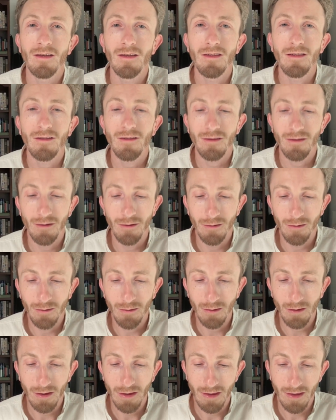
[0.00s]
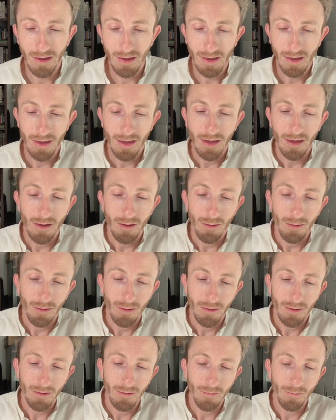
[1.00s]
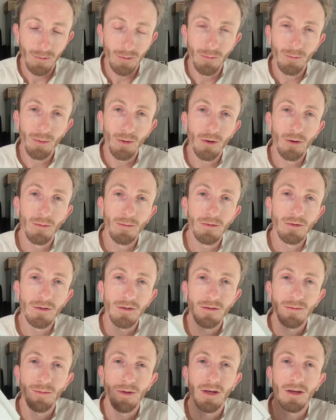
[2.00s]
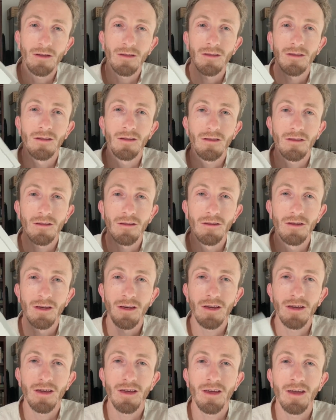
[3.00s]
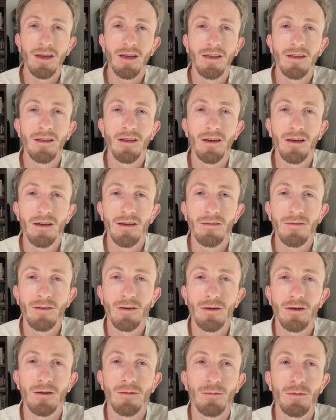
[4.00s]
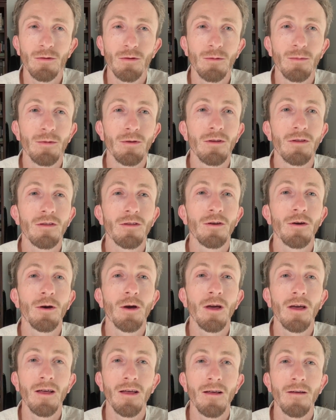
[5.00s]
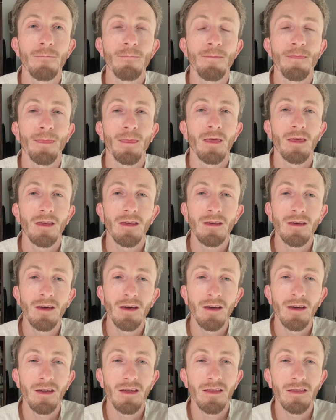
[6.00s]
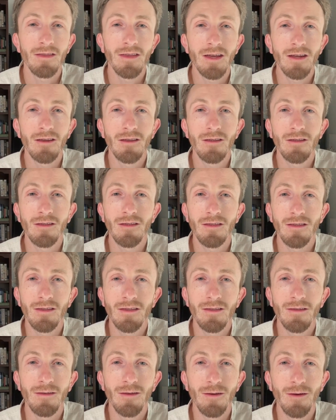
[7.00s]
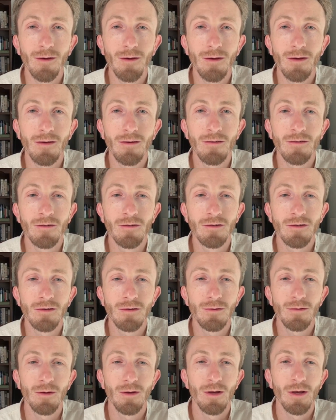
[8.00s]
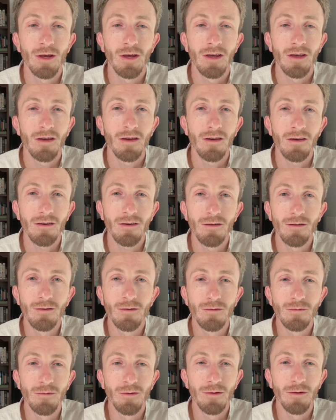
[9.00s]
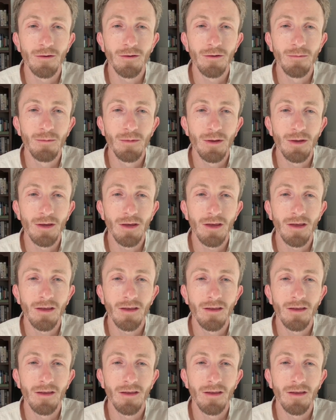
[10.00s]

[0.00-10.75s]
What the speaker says: so wood pulp just makes it slick and not very absorbent. So yeah, that's a huge a huge one to me.